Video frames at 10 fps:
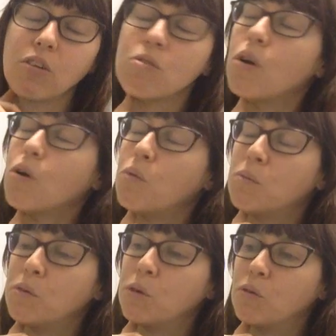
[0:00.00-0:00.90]
throat
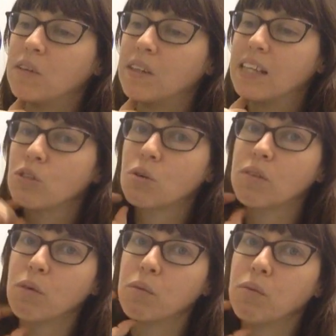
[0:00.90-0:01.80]
will move, and that's sort
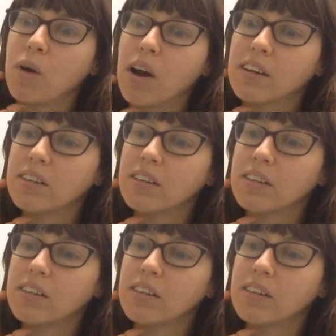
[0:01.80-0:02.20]
of what we want